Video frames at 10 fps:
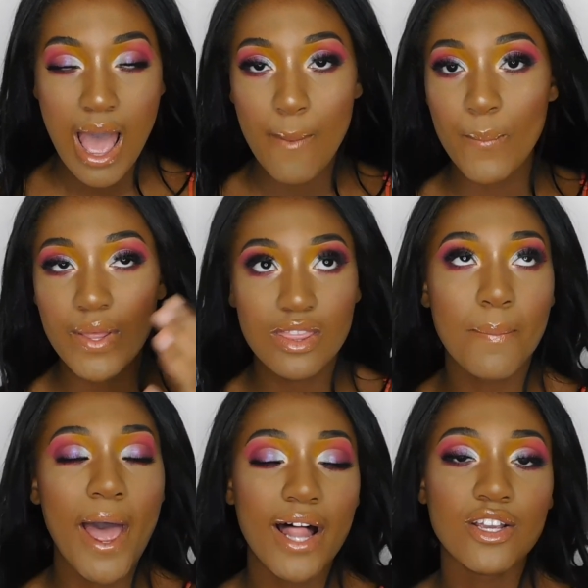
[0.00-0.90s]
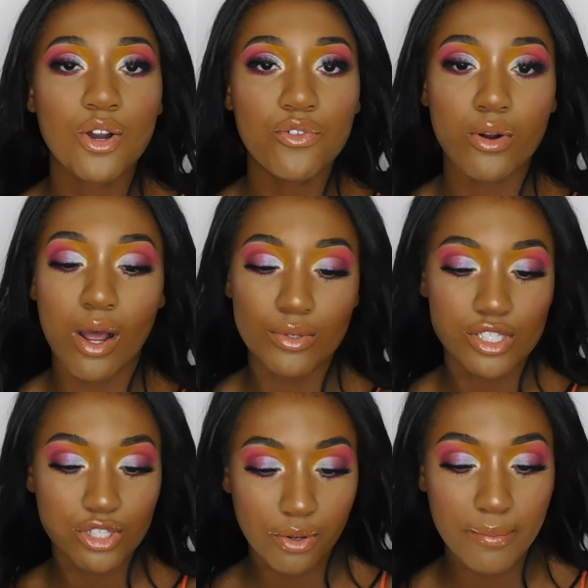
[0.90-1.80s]
The palette overall was
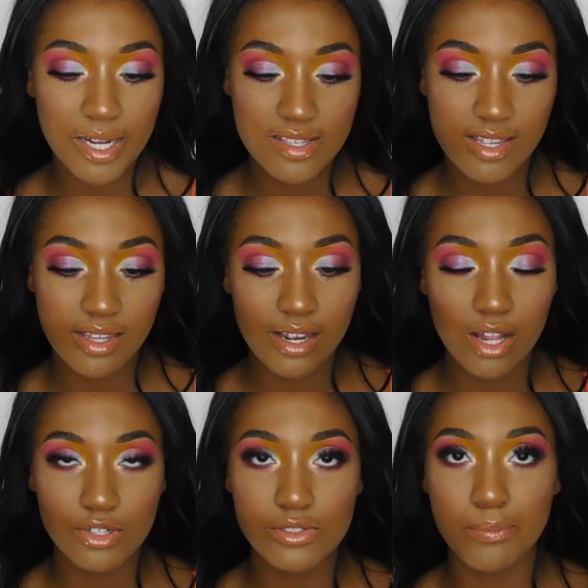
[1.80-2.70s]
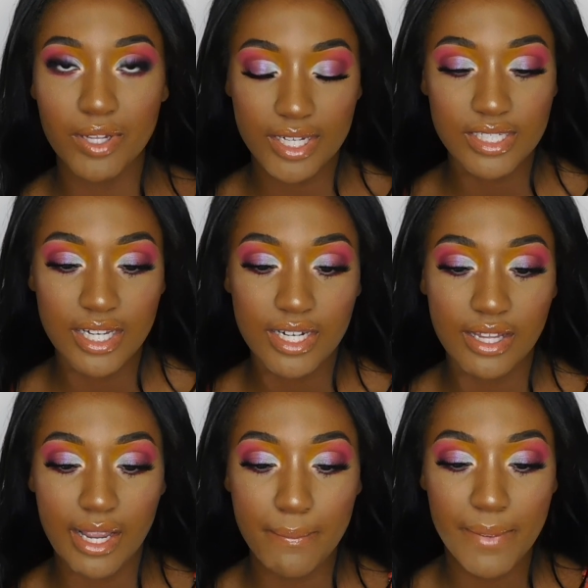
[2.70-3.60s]
so amazing. The colors blended
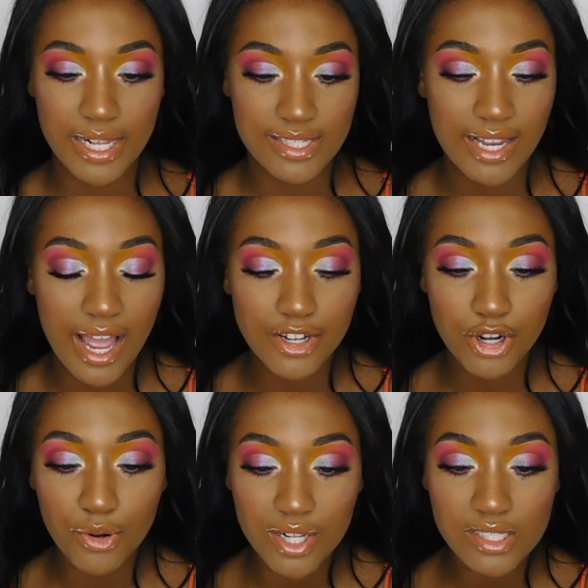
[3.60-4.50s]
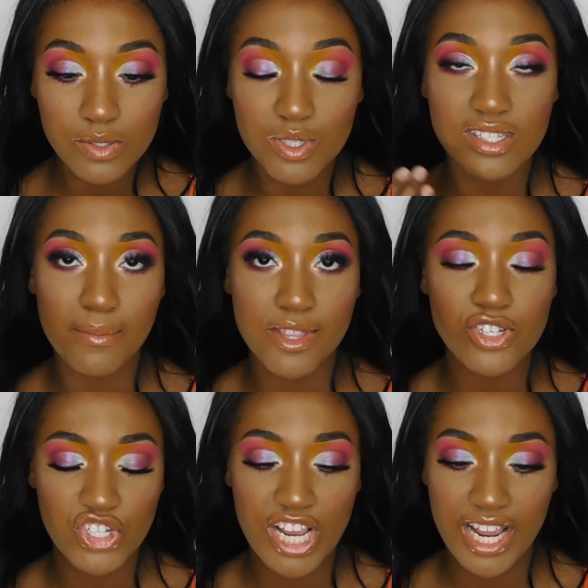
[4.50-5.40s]
like amazing. I noticed with some of the
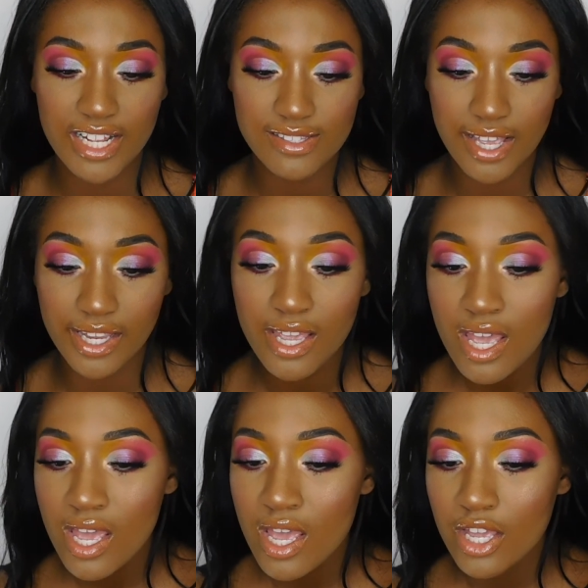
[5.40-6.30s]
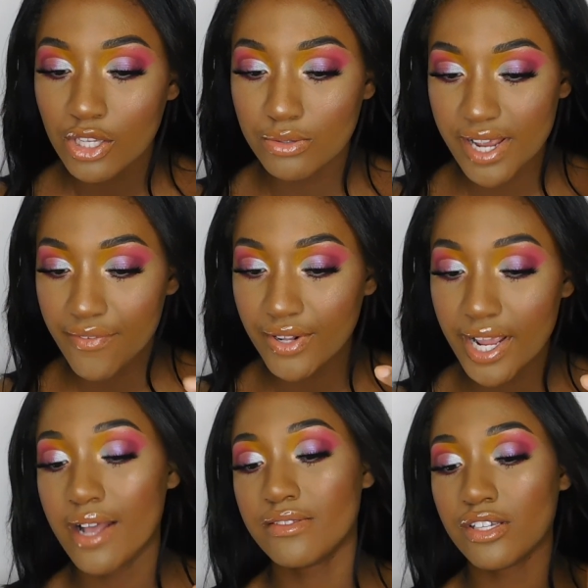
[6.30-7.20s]
shades, like, you definitely
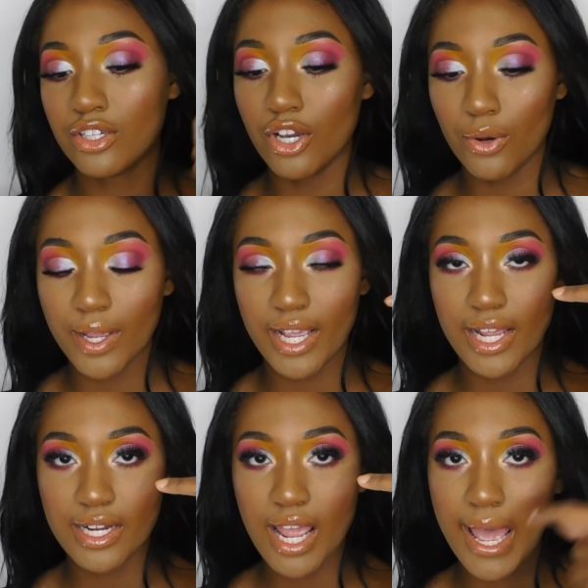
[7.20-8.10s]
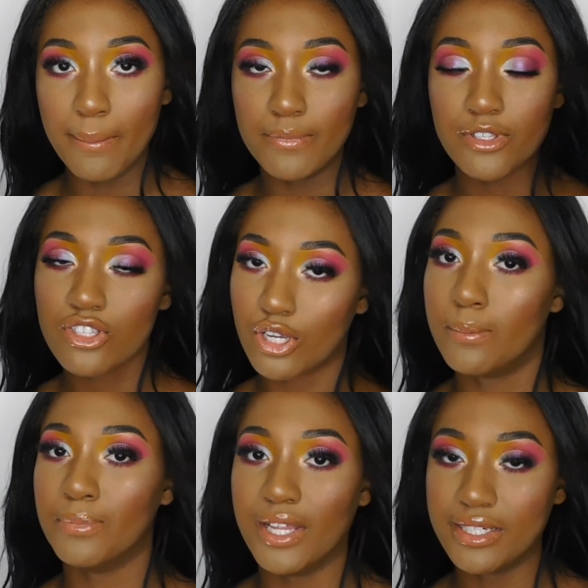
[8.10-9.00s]
have to go in and
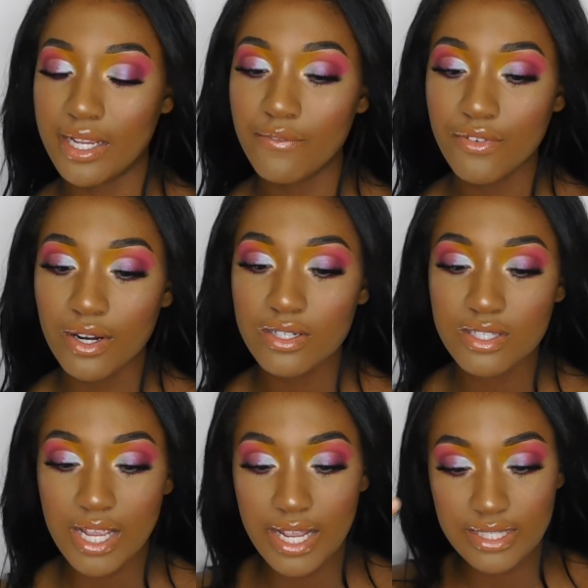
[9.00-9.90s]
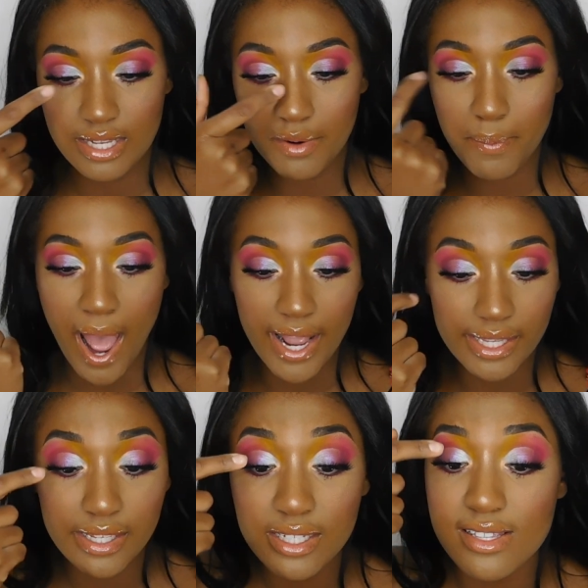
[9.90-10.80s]
start blending first instead of
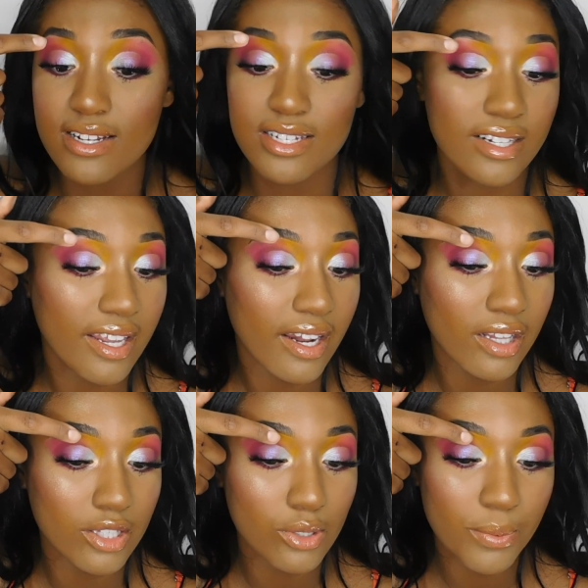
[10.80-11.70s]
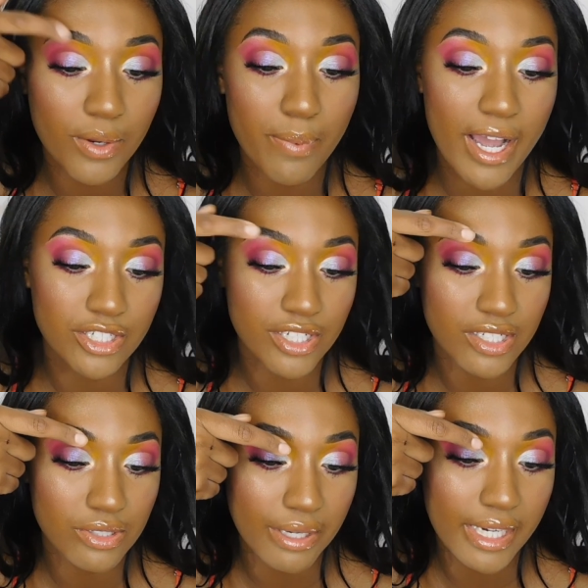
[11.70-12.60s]
packing, because I did get a little bit of
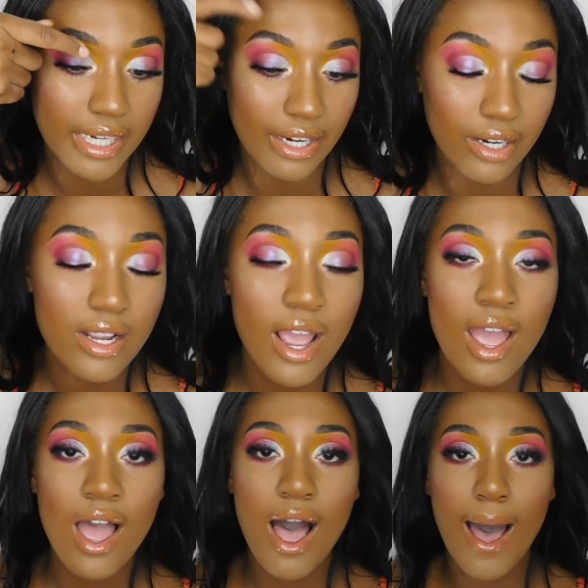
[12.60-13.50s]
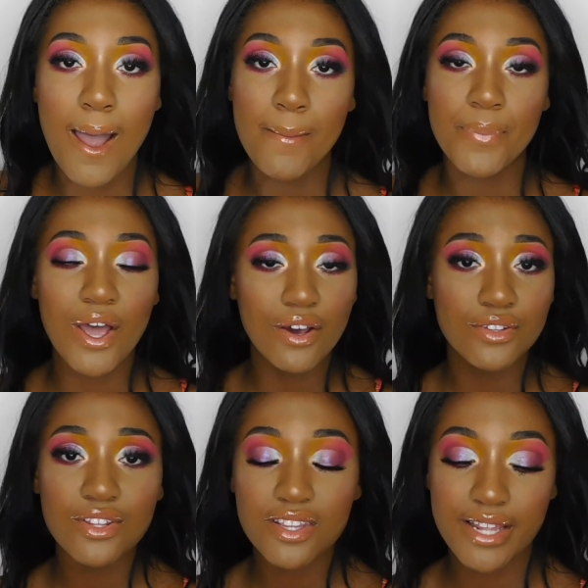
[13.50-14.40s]
patchiness right here. But
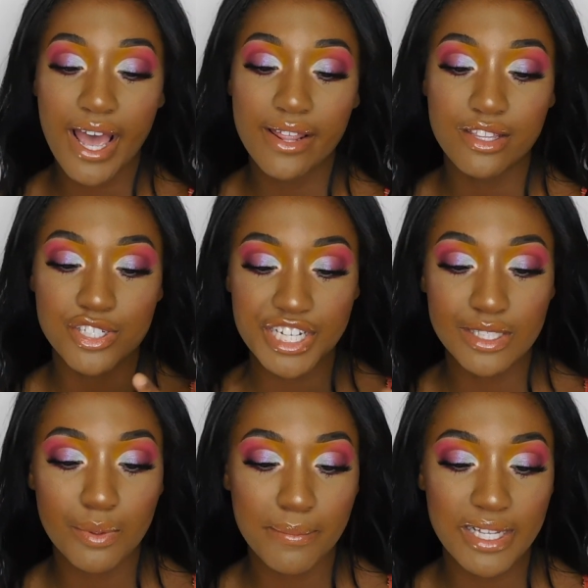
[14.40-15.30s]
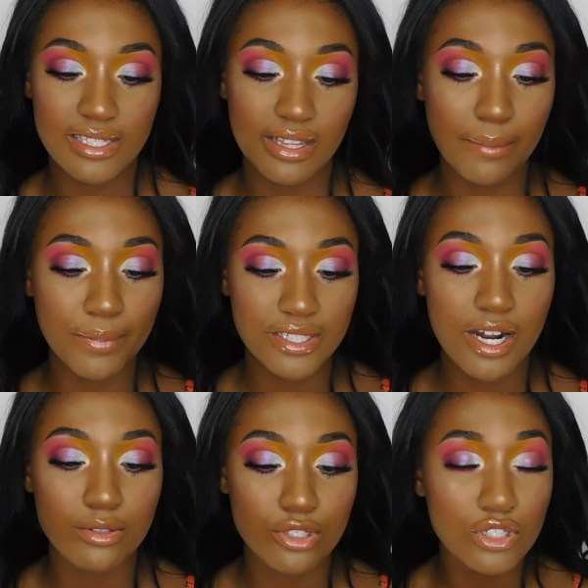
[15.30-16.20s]
other than that, the shades were amazing. They blended
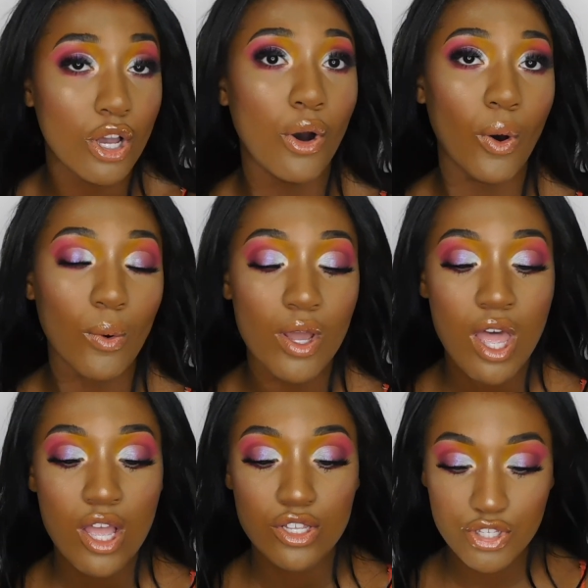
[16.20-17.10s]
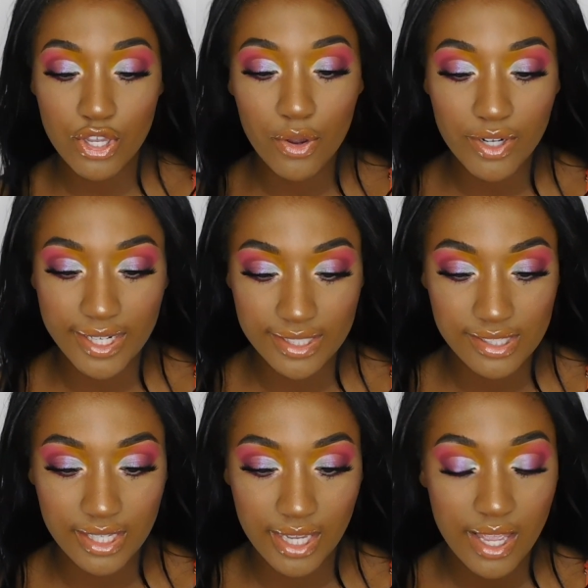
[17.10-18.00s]
out so
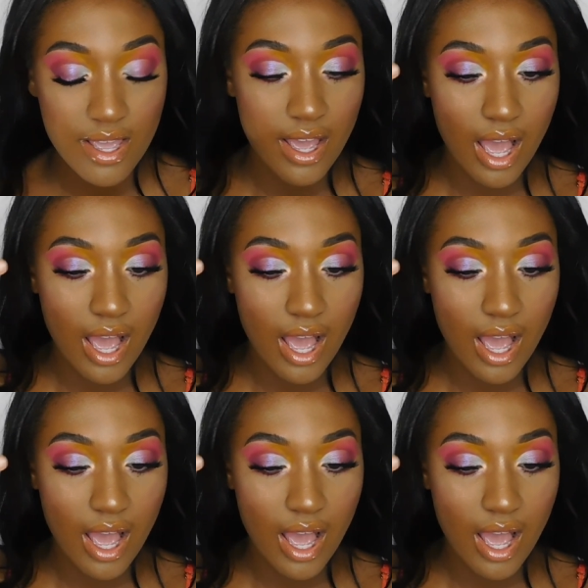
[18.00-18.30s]
nicely.